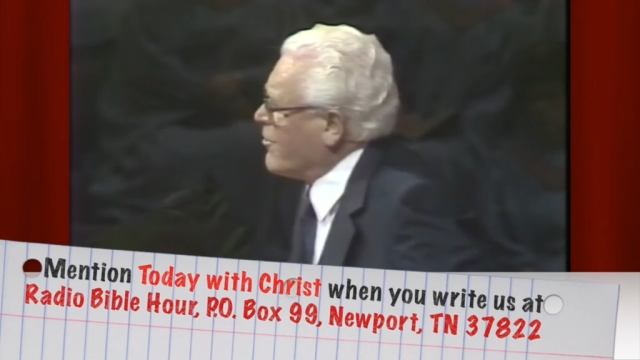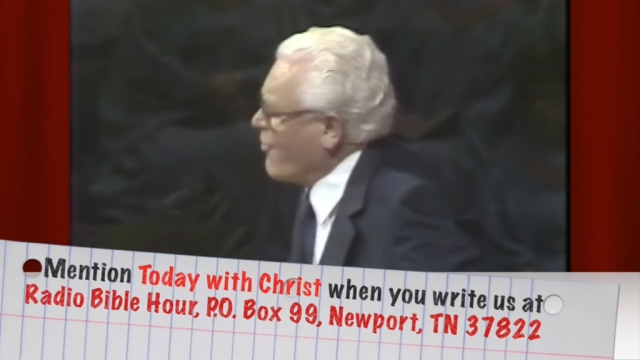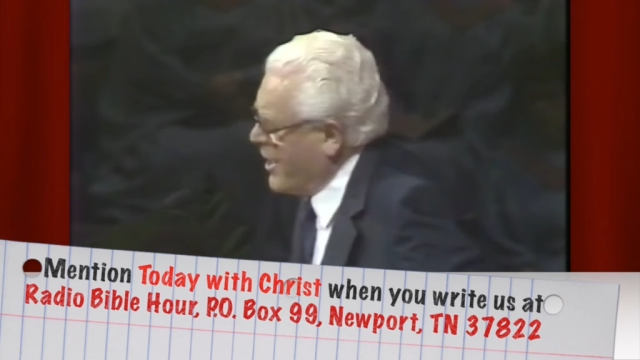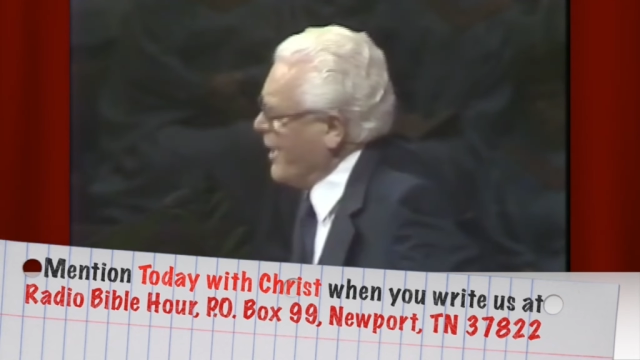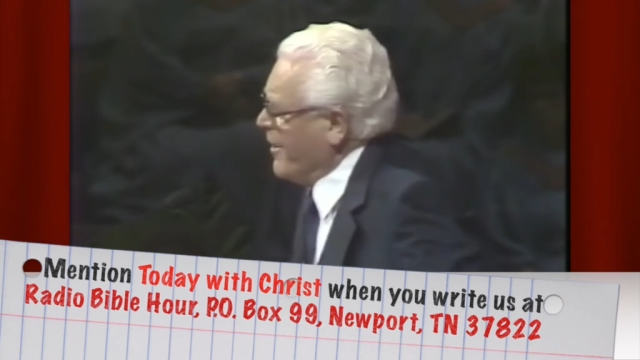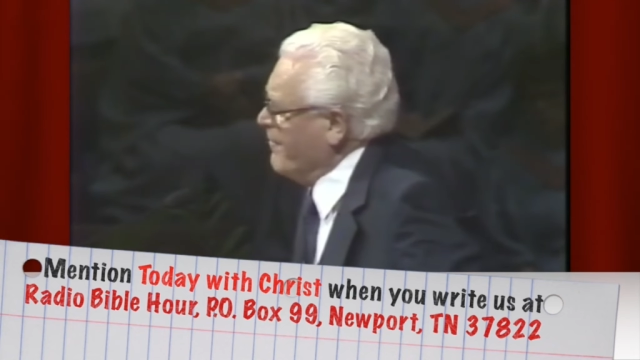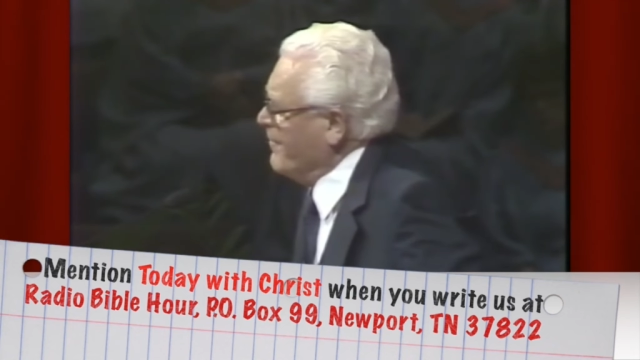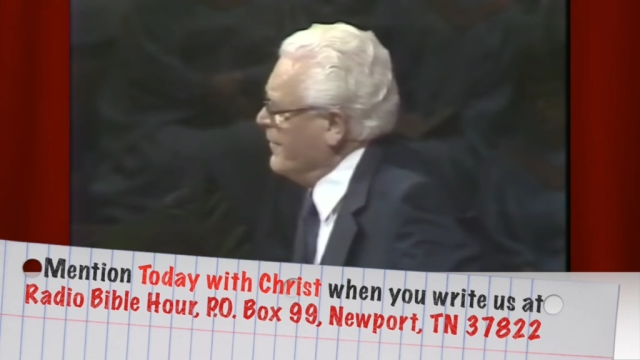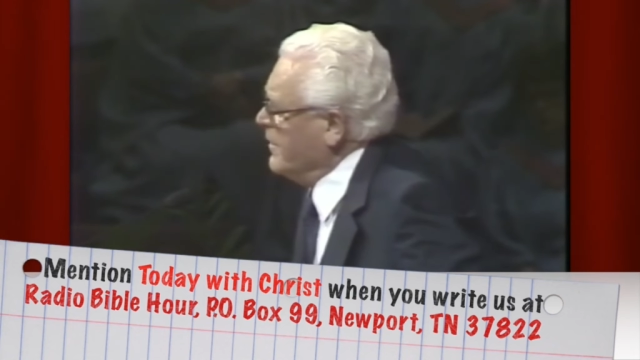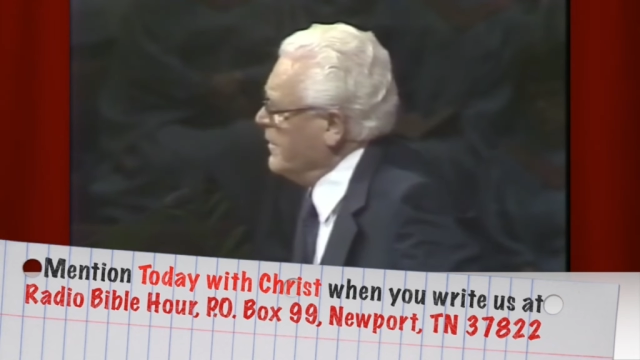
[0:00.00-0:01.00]

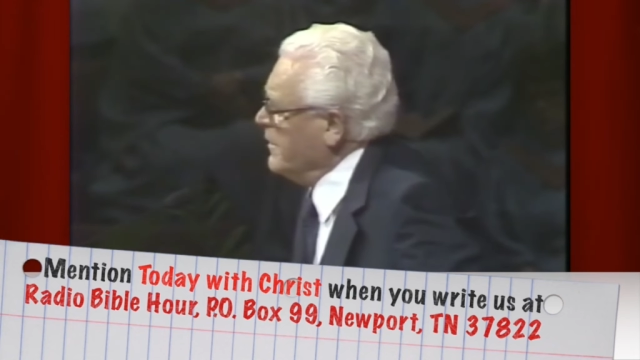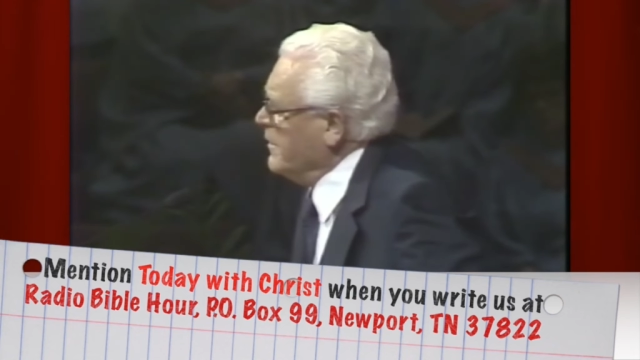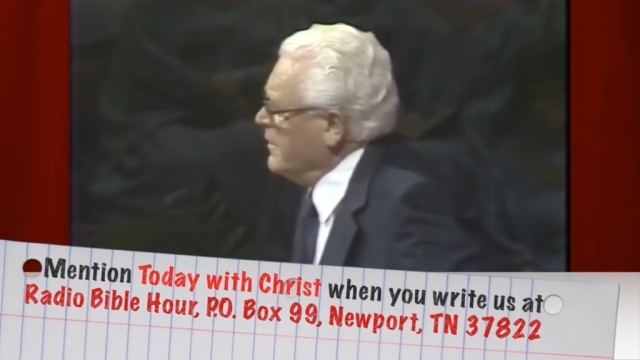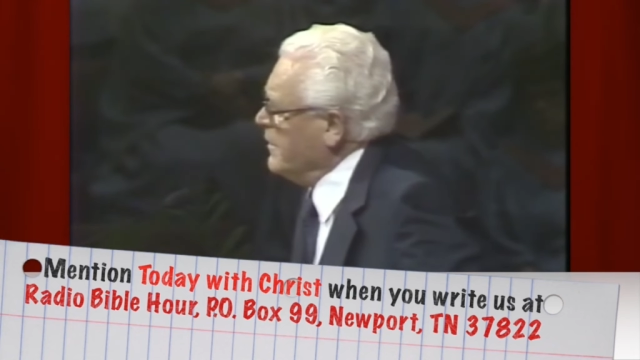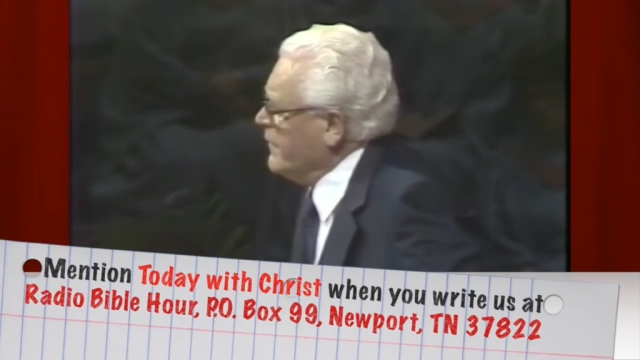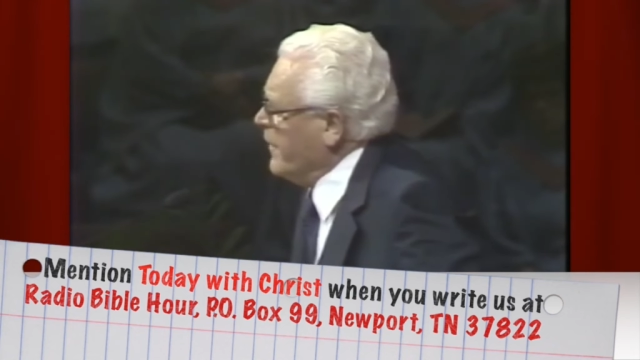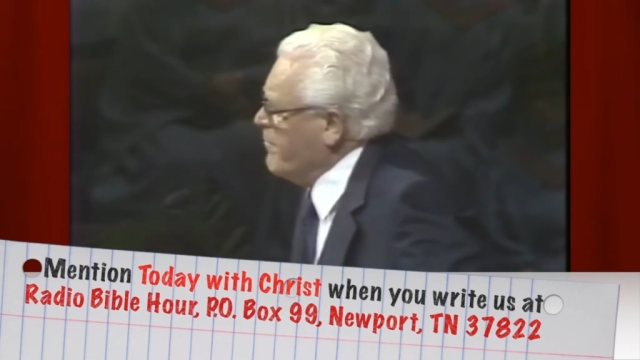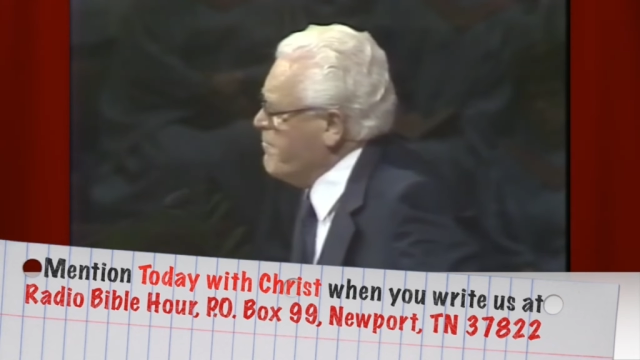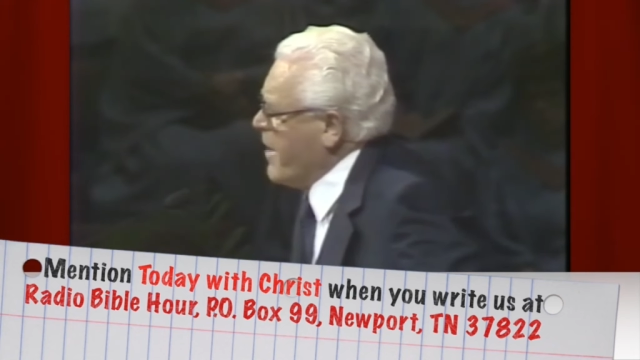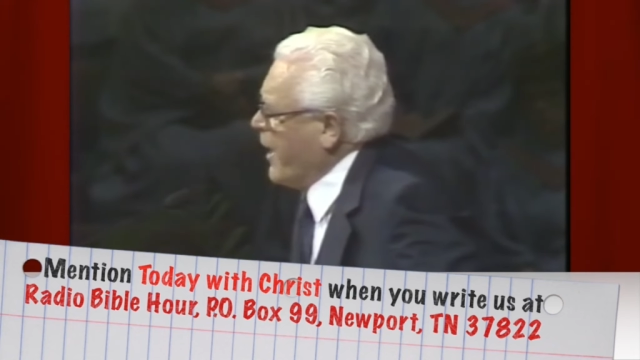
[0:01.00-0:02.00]
crime
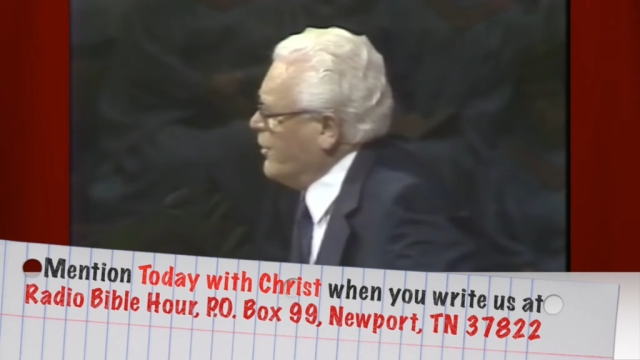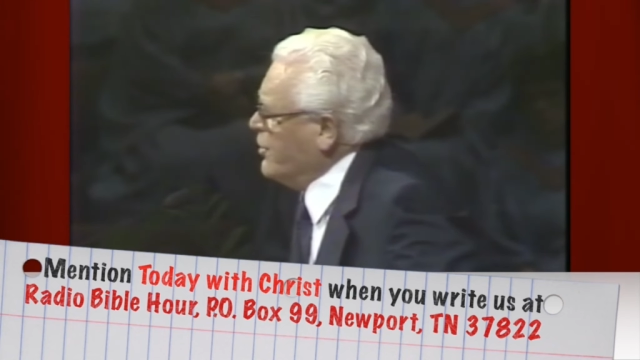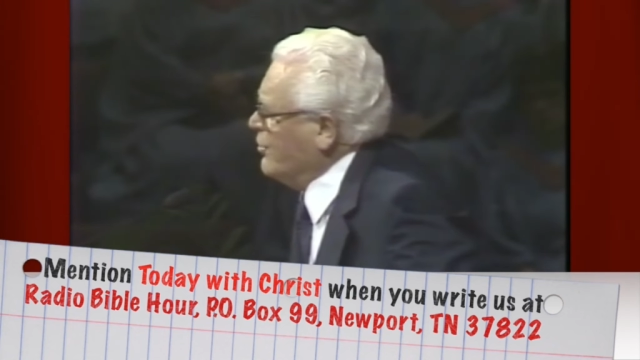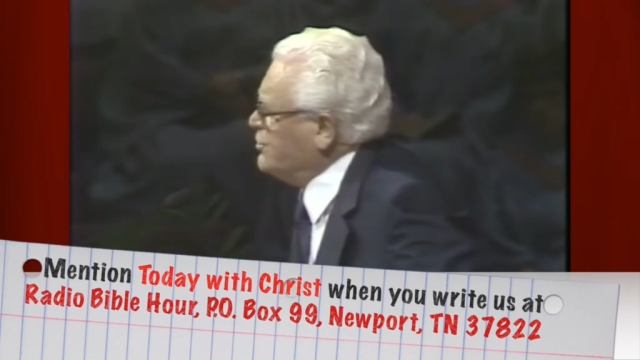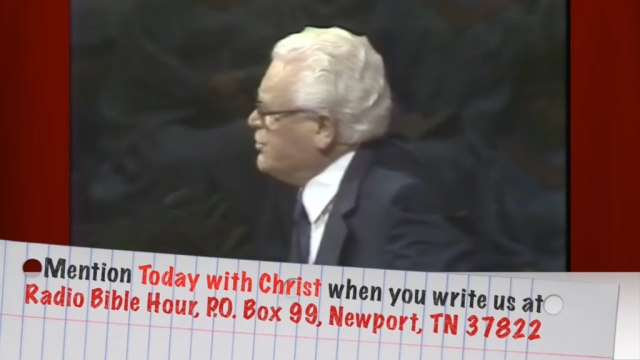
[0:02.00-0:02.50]
that made you